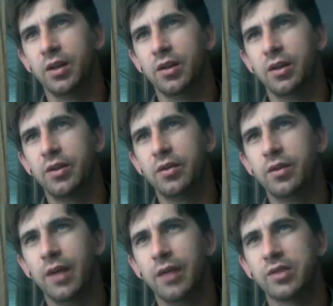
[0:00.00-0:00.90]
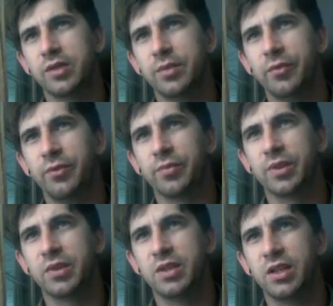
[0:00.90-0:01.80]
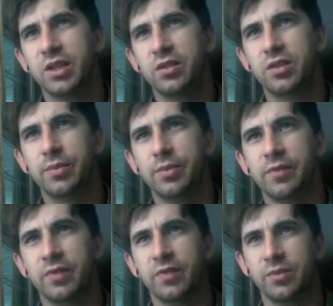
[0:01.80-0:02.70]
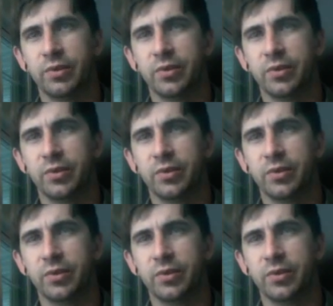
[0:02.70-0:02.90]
note how some of them continue to be visible